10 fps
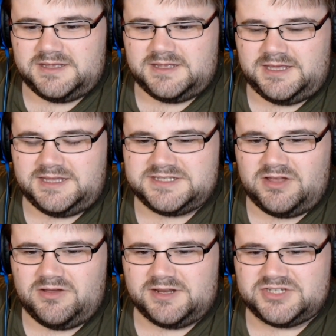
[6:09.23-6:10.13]
he's
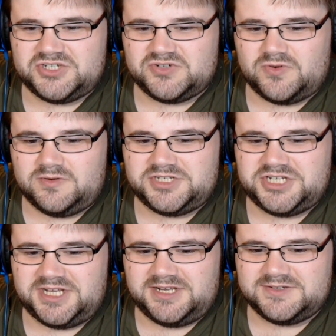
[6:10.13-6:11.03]
not got a strong
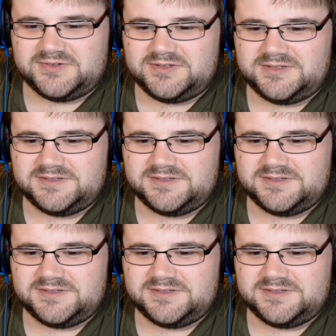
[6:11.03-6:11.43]
chin at all.